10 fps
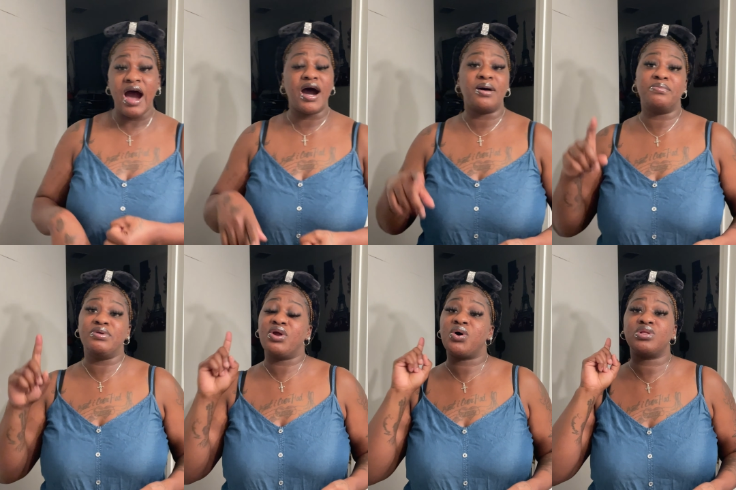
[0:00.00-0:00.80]

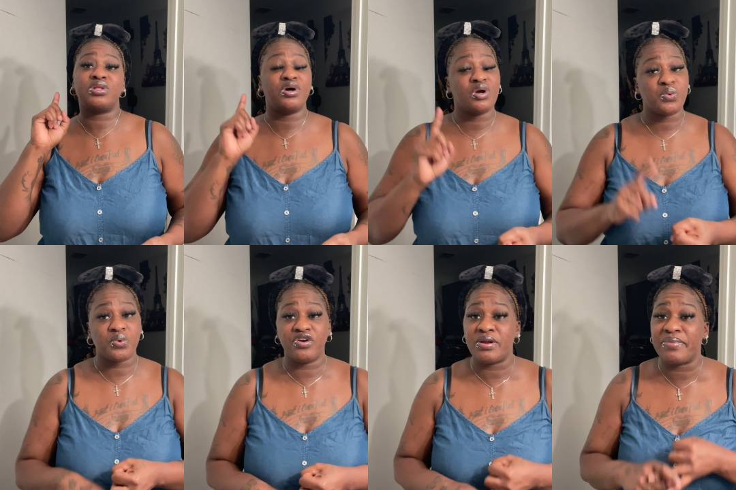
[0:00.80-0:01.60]
I'm no longer
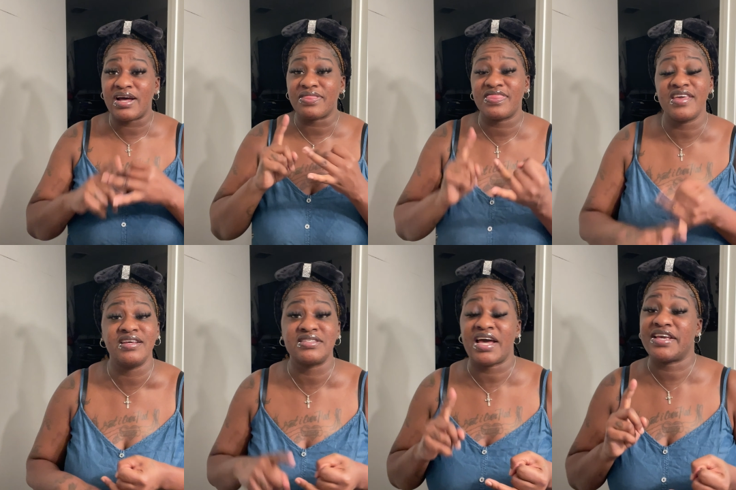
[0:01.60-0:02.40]
worrying about
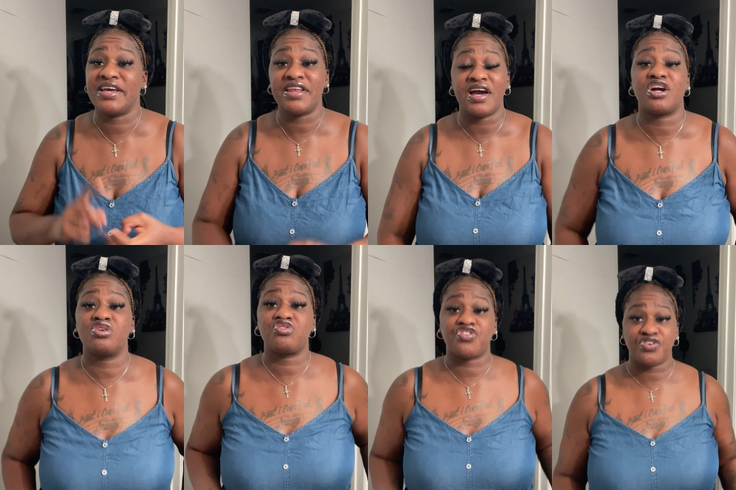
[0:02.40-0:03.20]
things I cannot
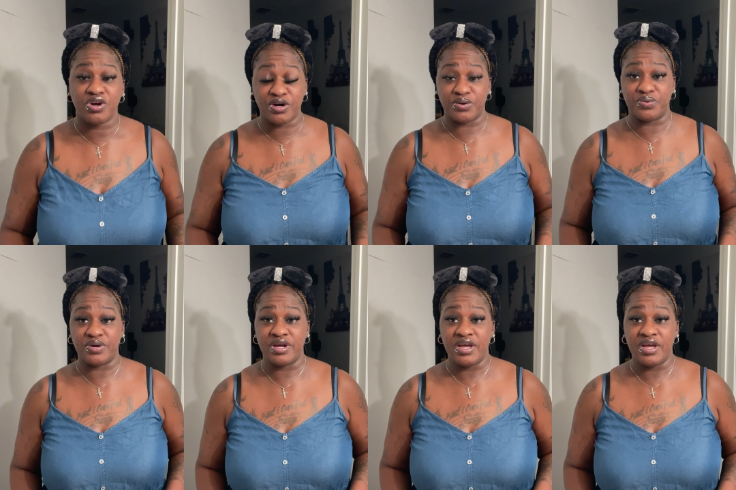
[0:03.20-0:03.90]
control.